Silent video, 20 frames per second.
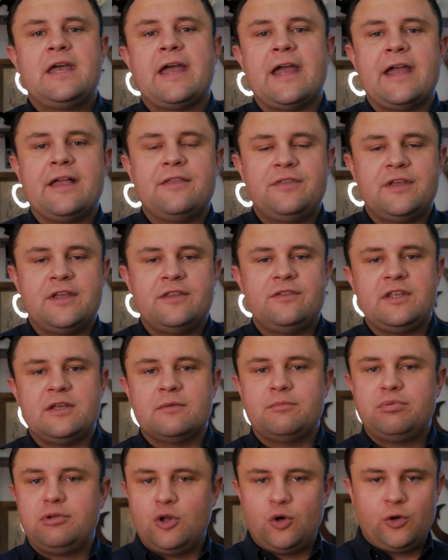And then the
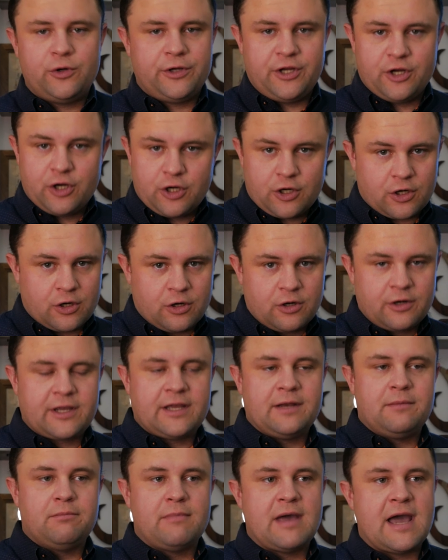employer
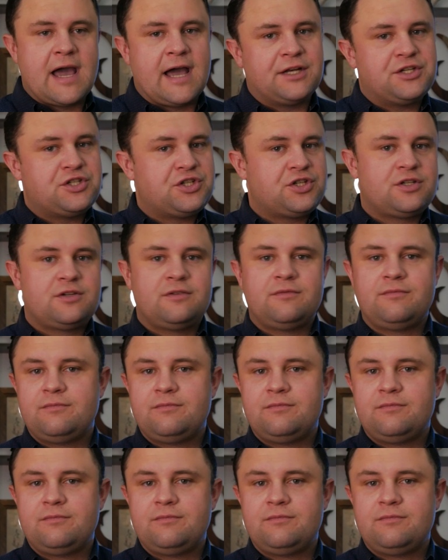can match.